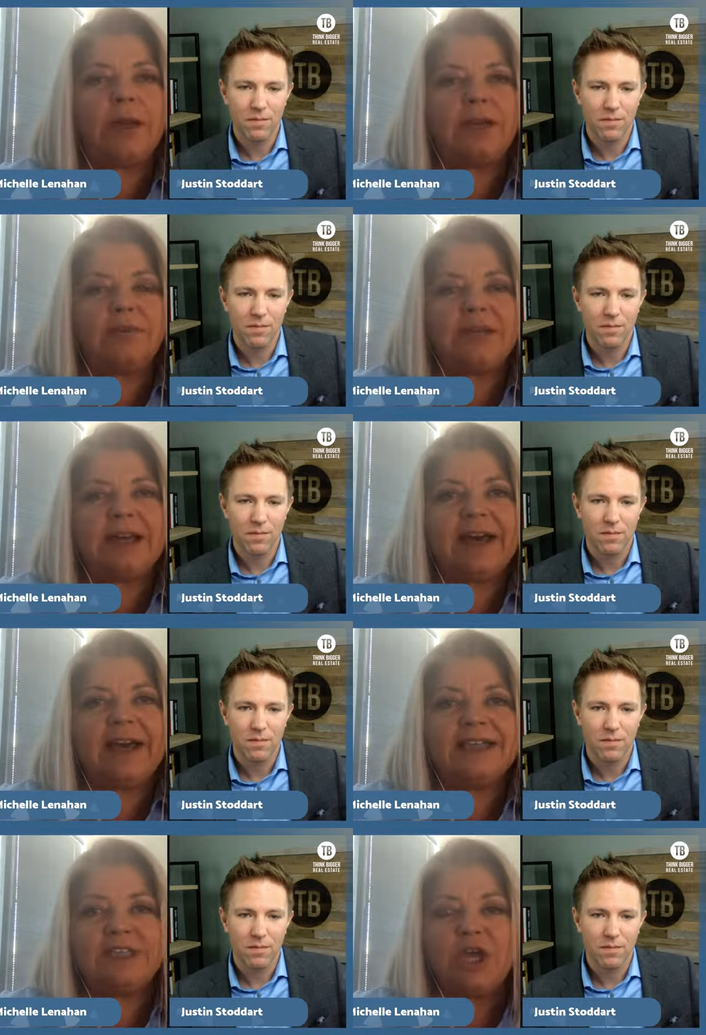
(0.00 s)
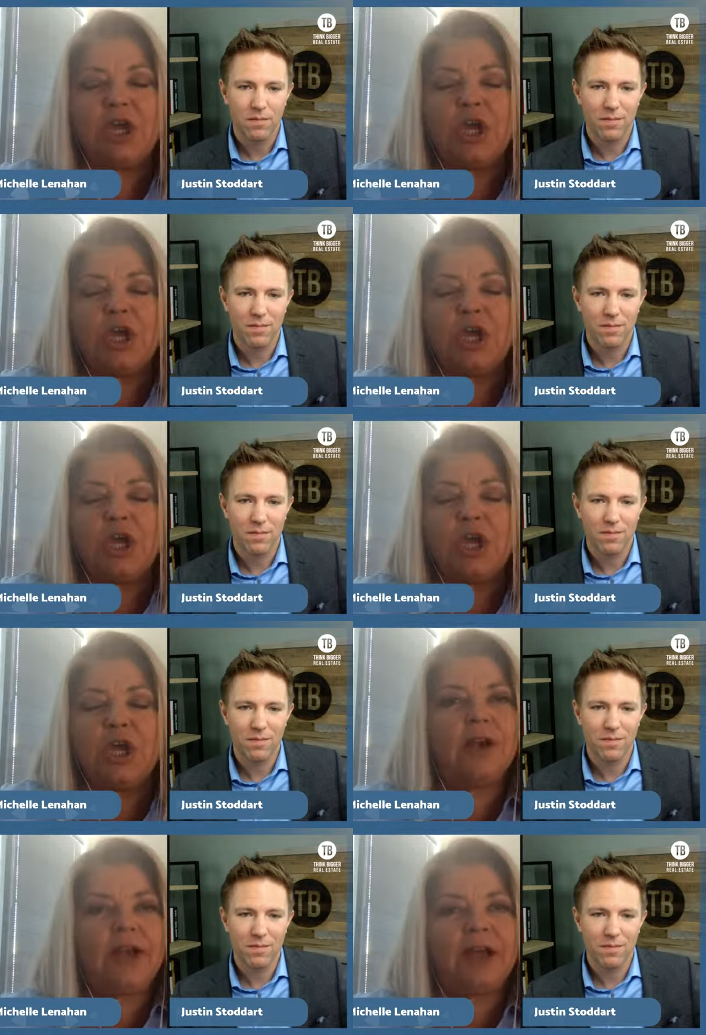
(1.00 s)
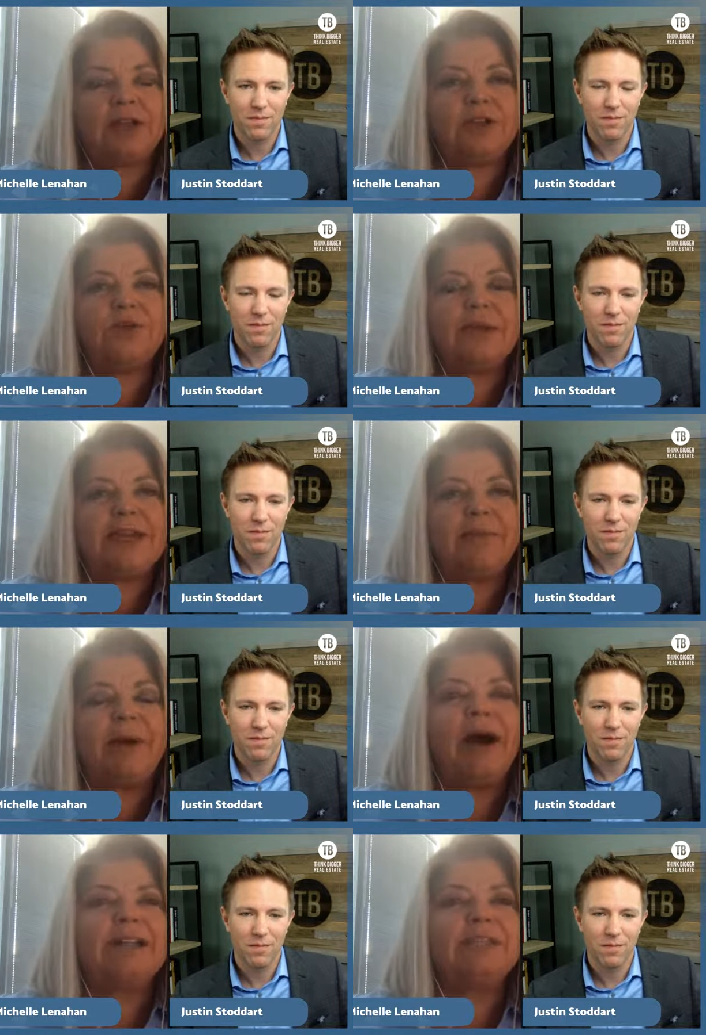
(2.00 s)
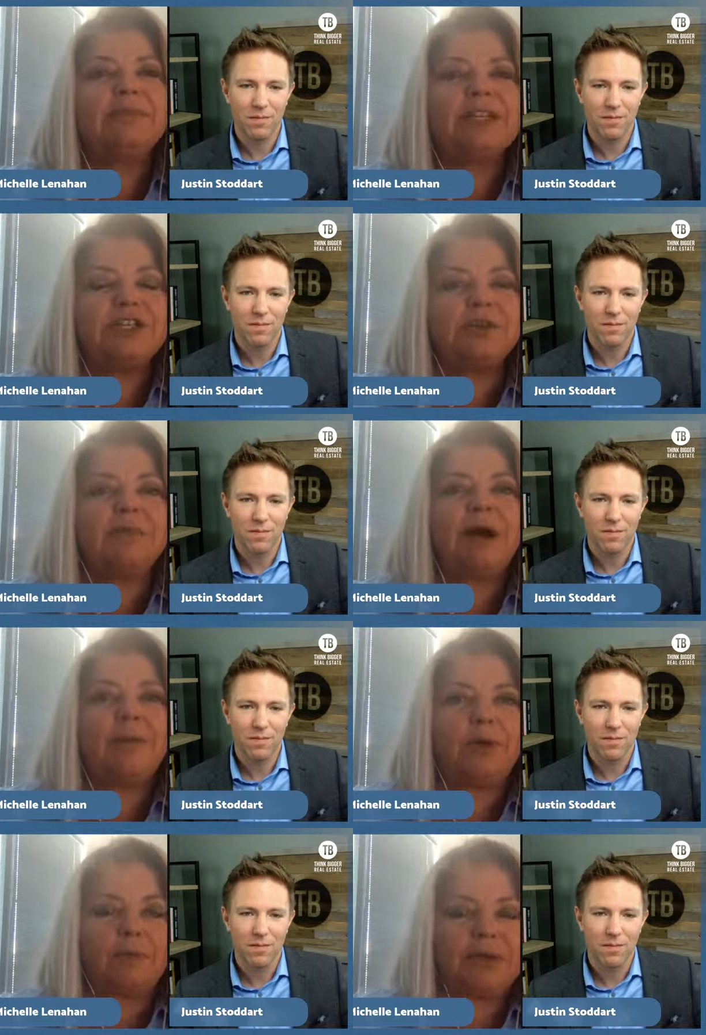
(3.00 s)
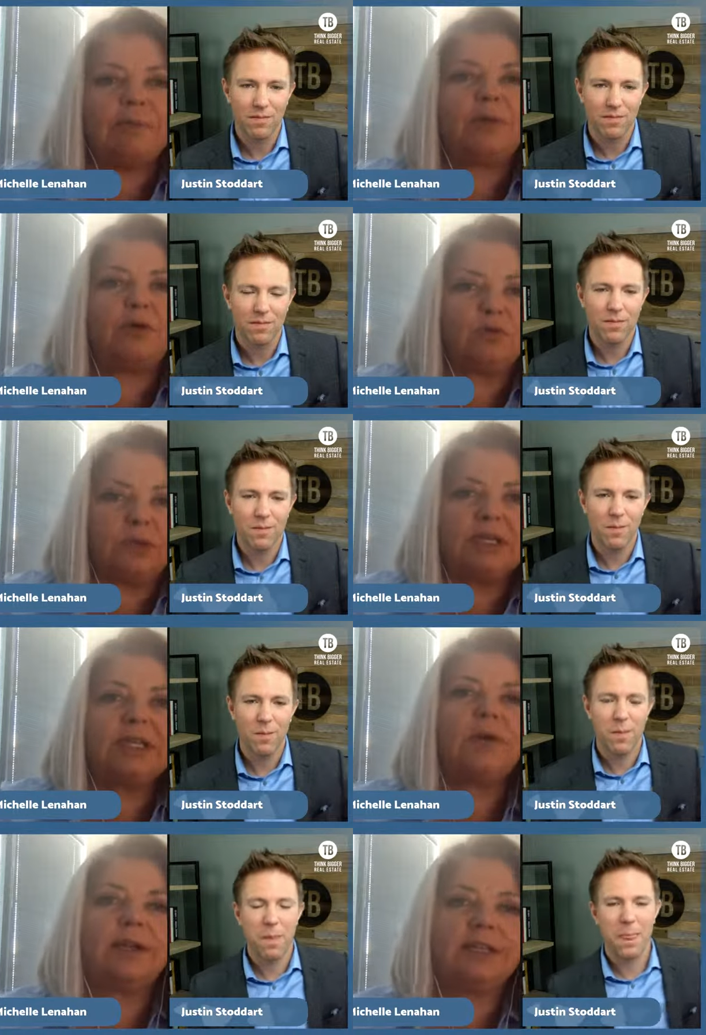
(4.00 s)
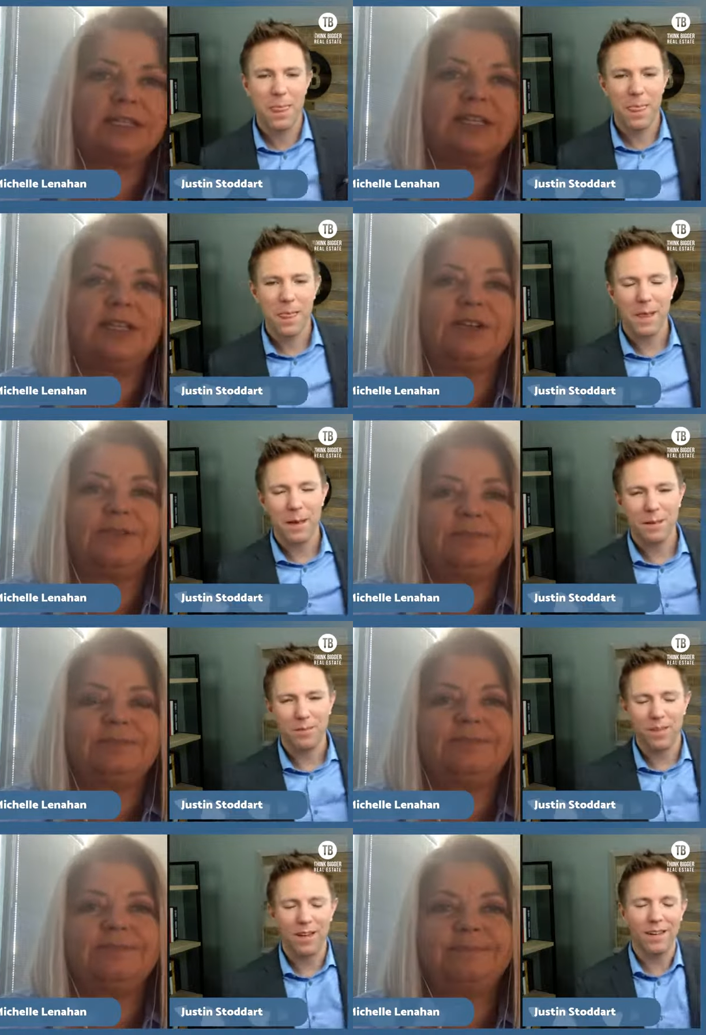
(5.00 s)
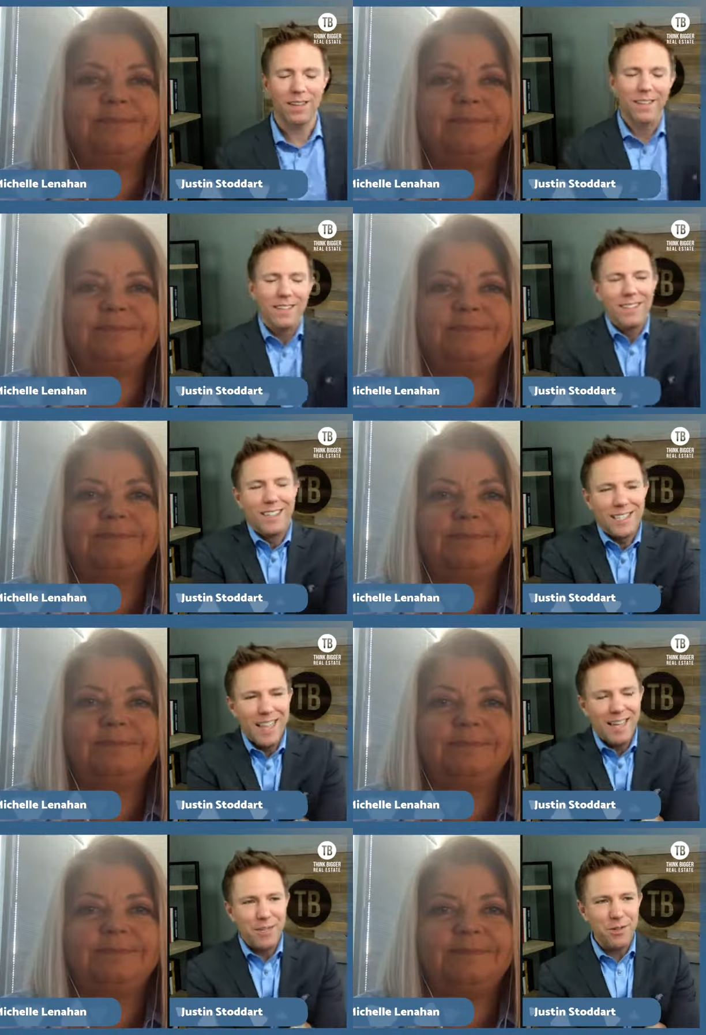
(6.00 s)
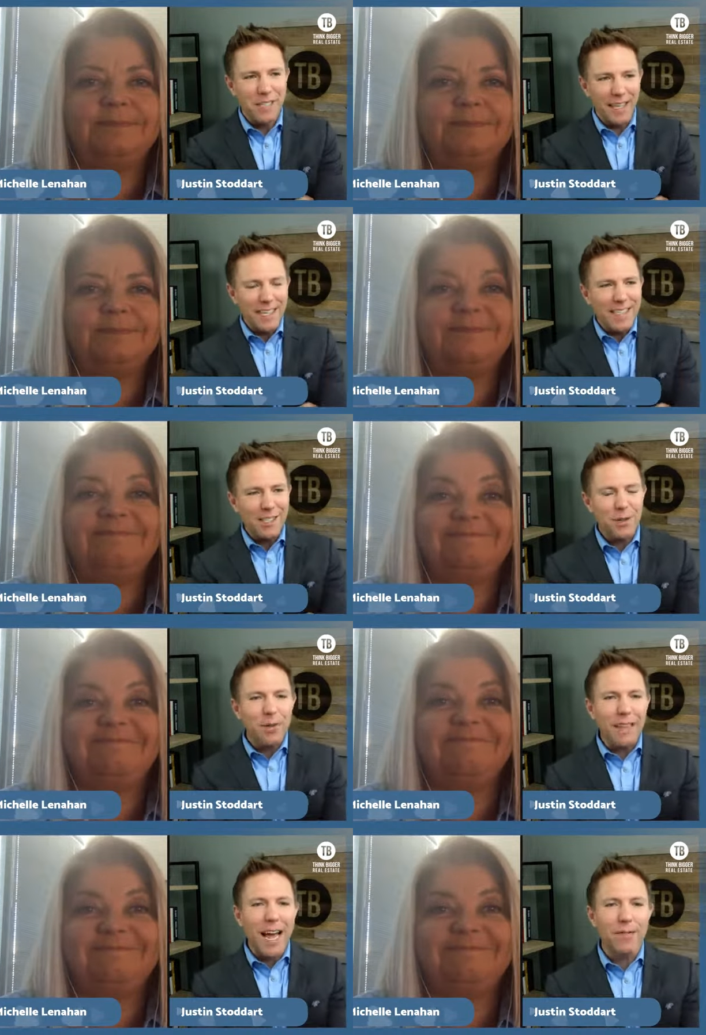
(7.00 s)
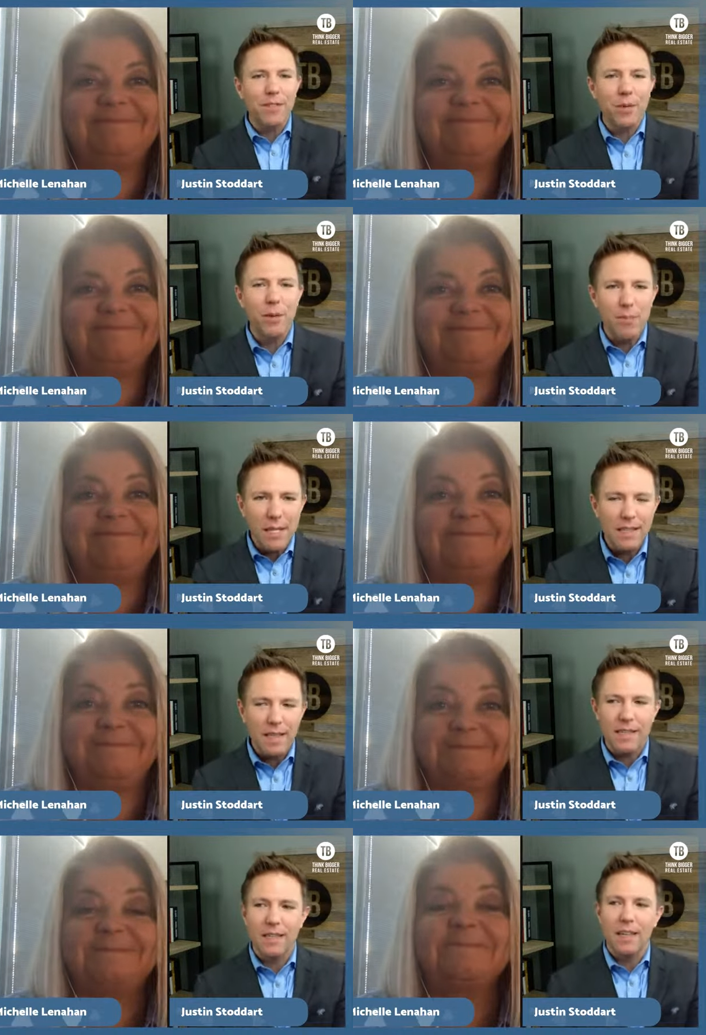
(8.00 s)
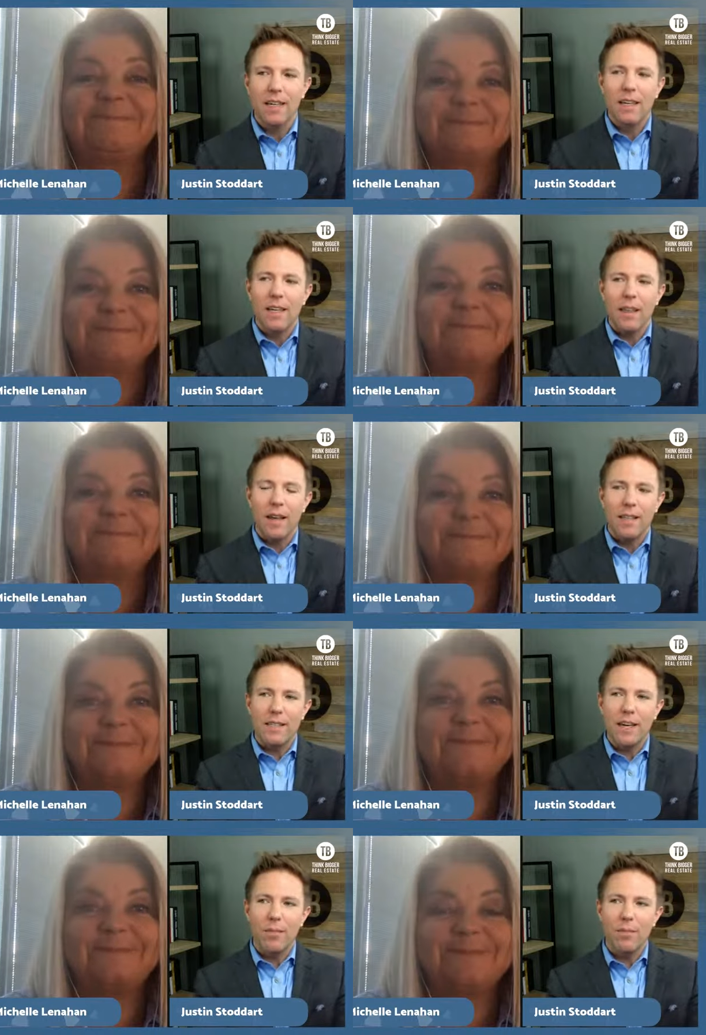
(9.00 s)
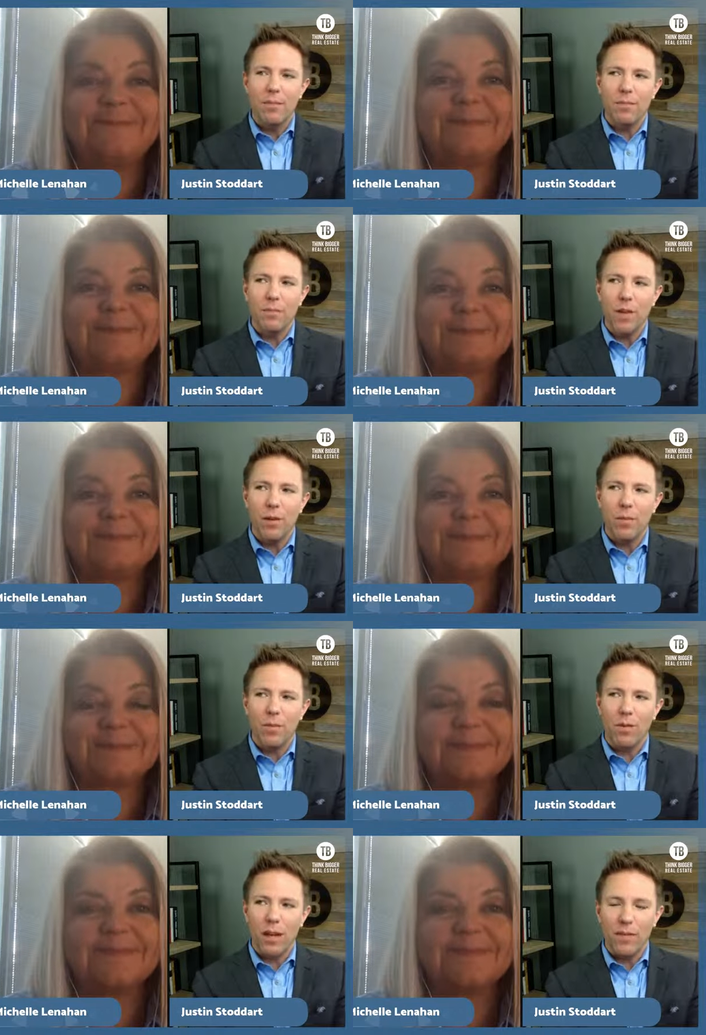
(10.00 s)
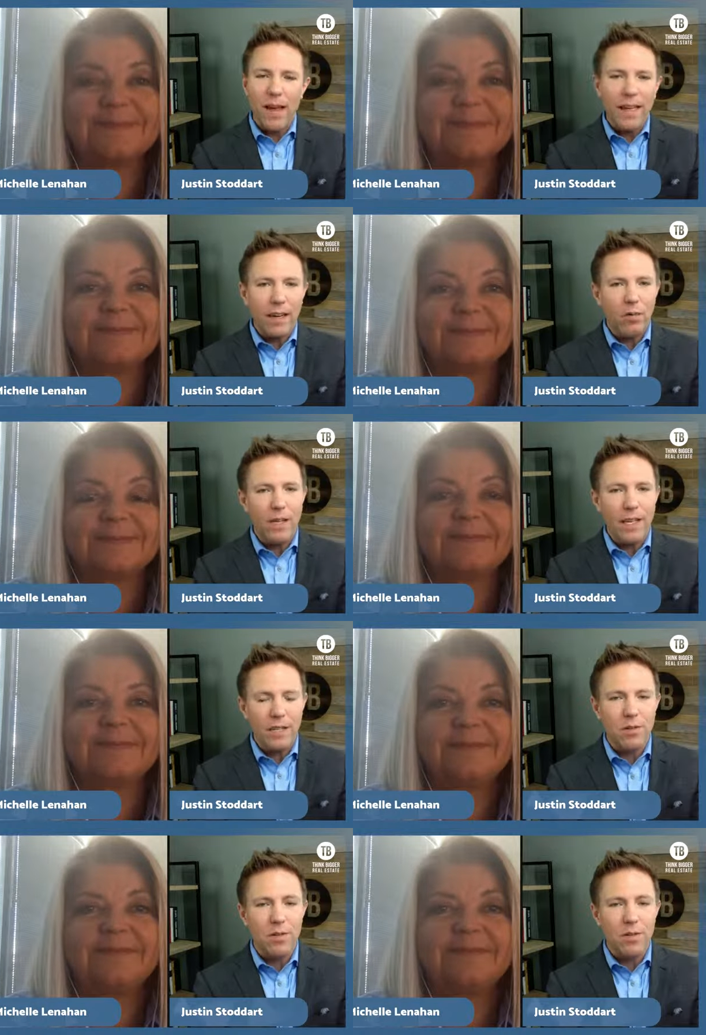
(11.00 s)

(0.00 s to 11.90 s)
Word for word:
Speaker 1: it because you are not, you can't possibly dream up what people are really going to tell you.
Speaker 2: Huh. Isn't that interesting? And isn't that true in life too, in business? That, um, you know, kind of faking it only gets